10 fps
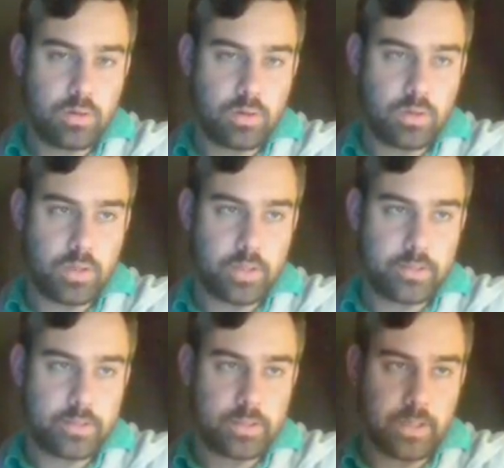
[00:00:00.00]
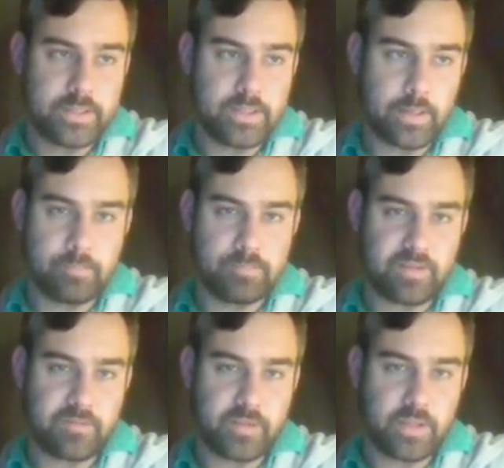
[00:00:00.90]
And I'm
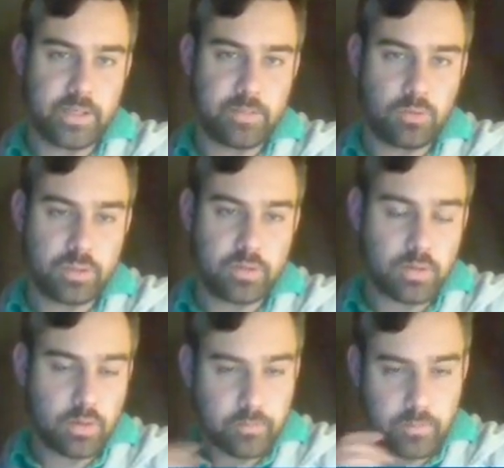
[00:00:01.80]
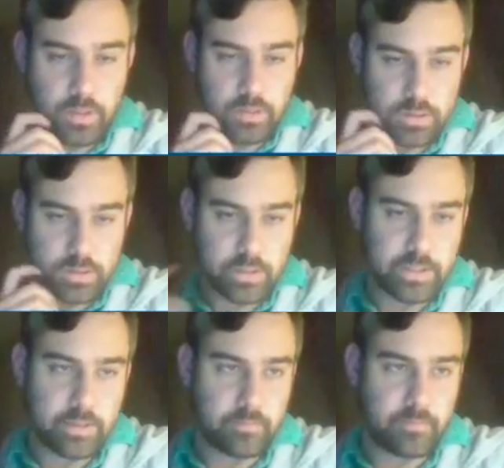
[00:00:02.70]
definitely Lightning Bolting the Confidant. And I
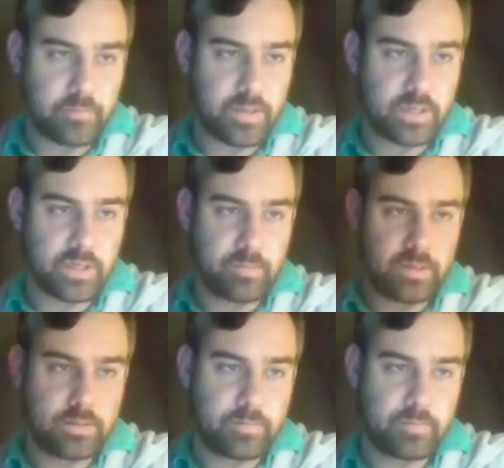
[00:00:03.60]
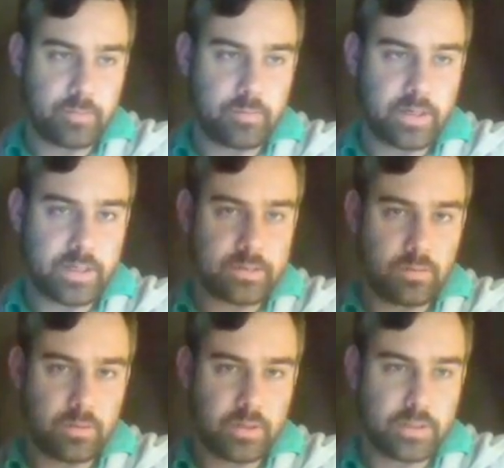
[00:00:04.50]
don't think... I mean, if my opponent has
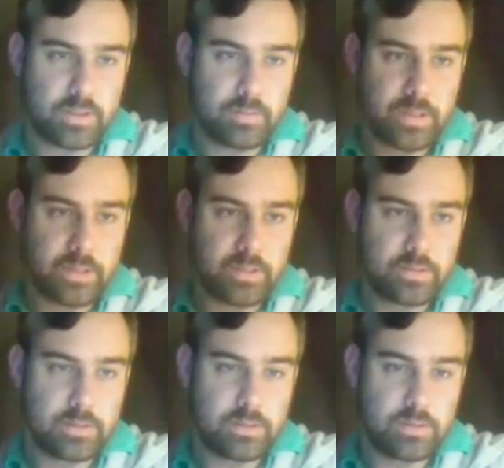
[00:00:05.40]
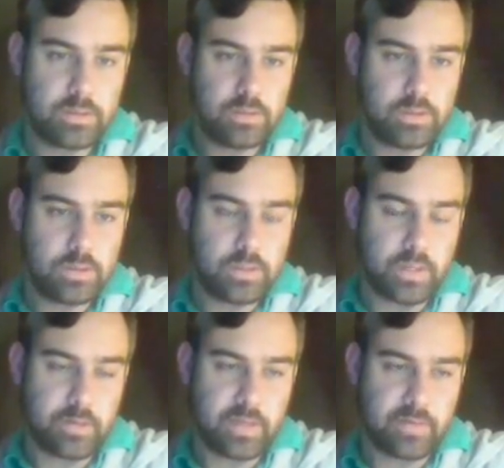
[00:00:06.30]
Kolaghan's Command... Yeah, if
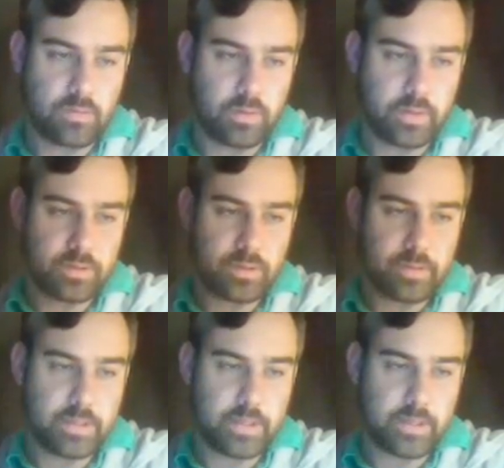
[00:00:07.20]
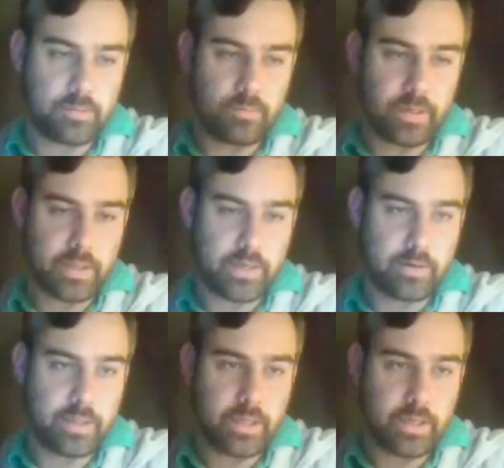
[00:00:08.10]
they have Kolaghan's Command, like, right there
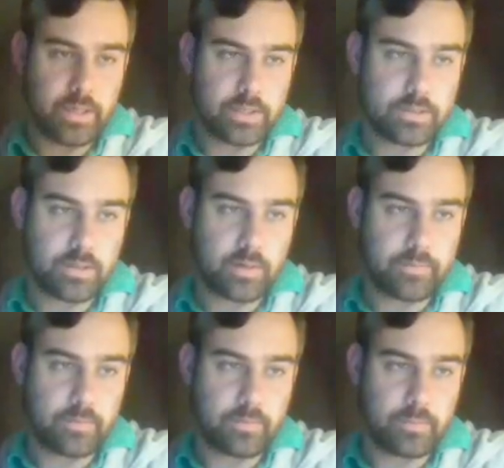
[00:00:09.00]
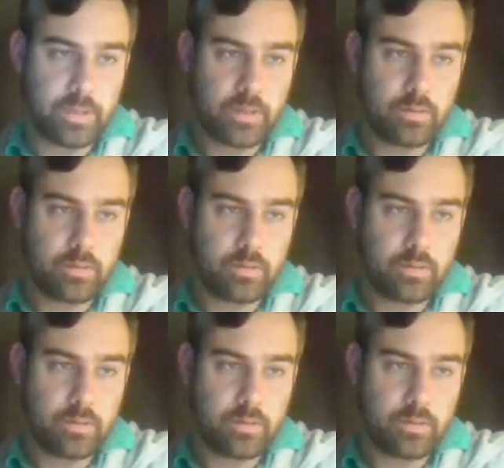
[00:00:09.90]
and then, it's awful for me.